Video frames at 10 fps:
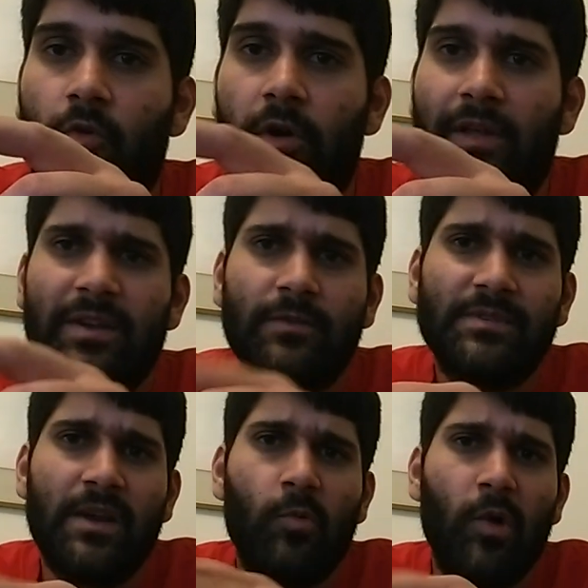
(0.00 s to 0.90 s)
I think it was like
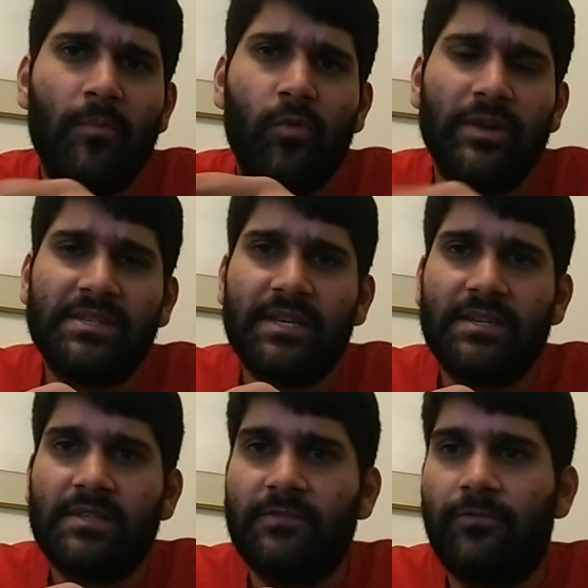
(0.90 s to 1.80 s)
1.6
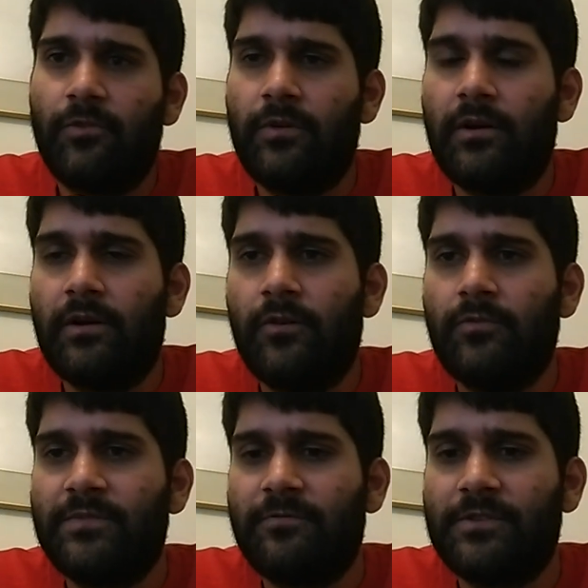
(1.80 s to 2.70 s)
ohms
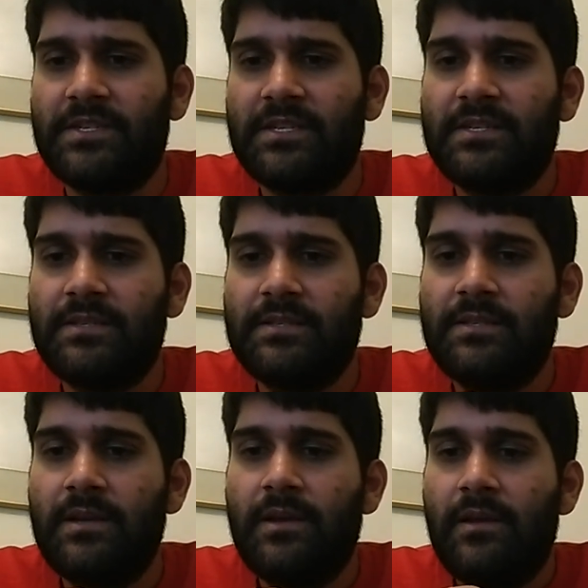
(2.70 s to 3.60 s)
of resistance,
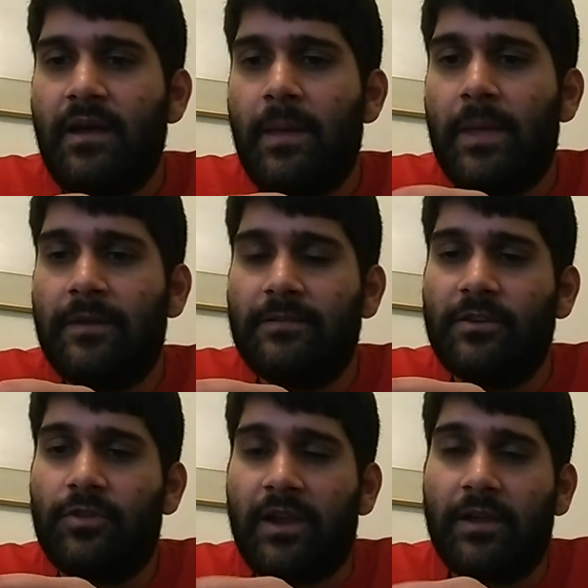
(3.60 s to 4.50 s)
and then you
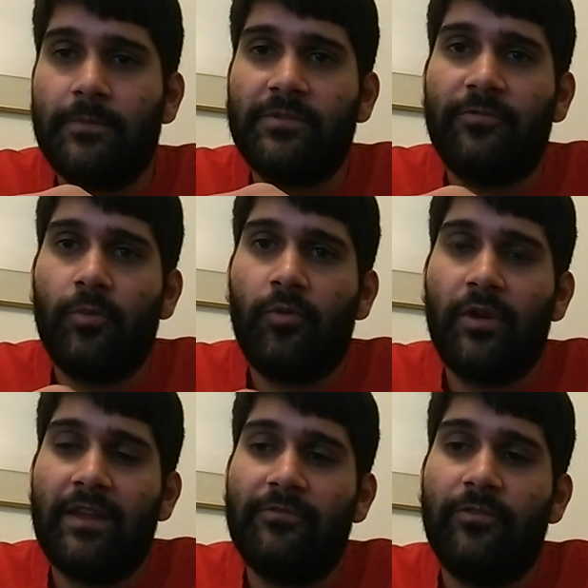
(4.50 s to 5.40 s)
crank it up to 4.8
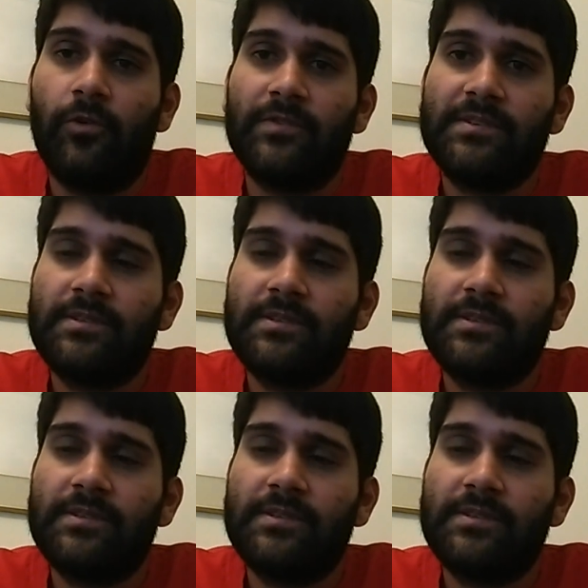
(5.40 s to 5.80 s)
volts.